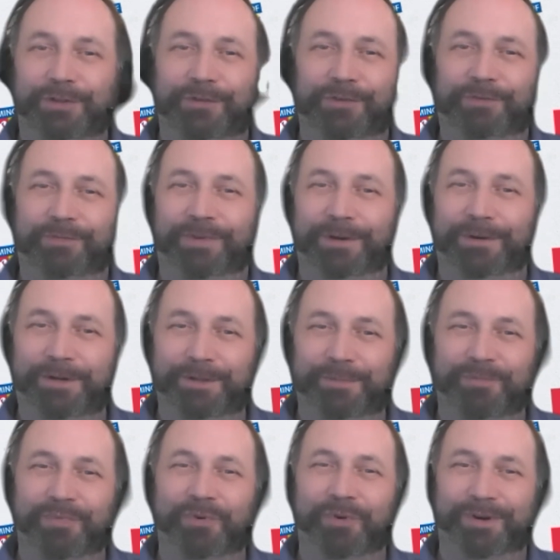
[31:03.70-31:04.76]
is very
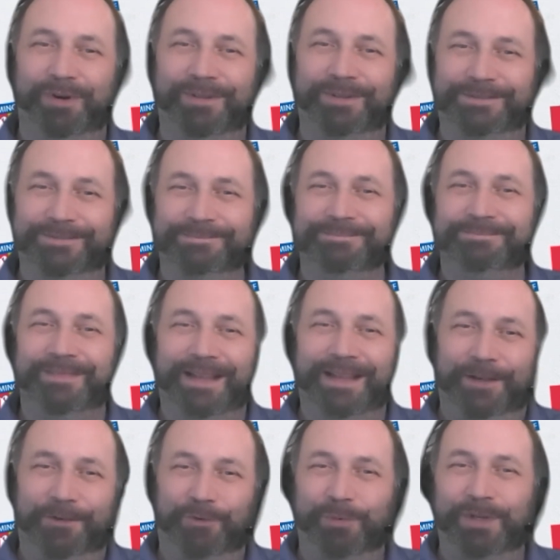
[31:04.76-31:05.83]
important
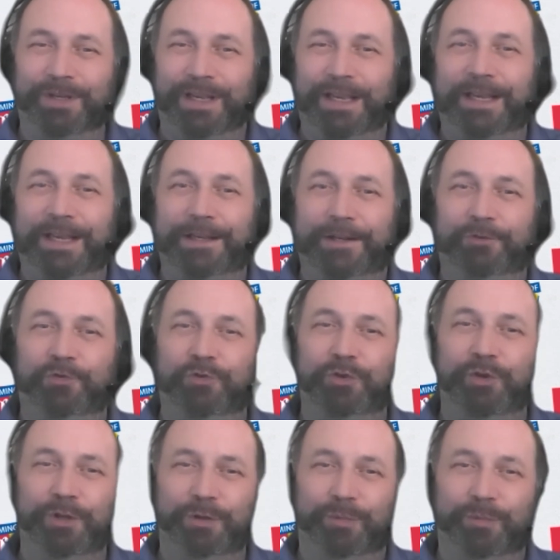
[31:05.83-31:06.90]
as we age
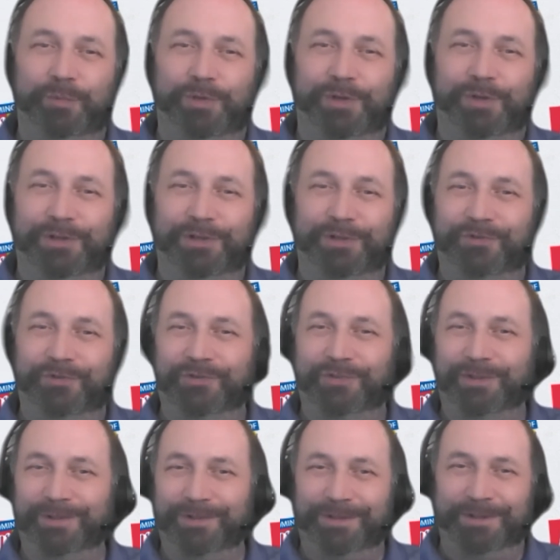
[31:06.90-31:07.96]
because
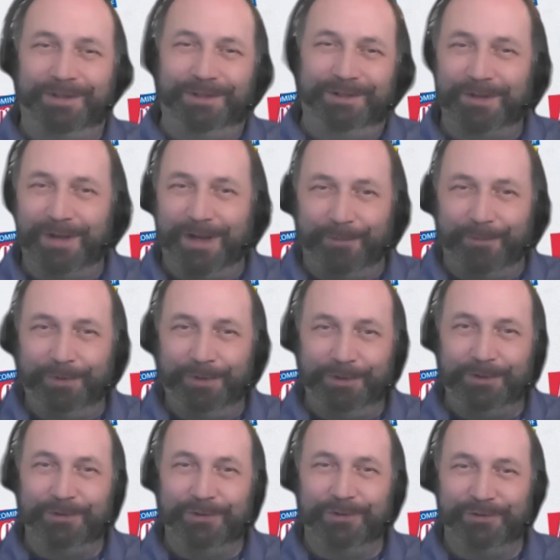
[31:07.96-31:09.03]
it's not
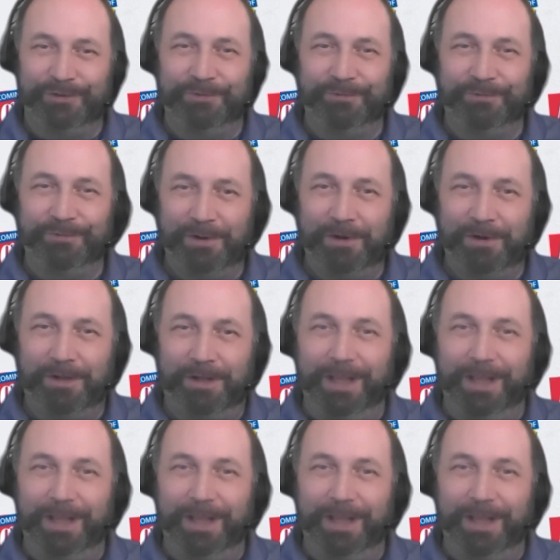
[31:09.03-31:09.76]
really good to fall.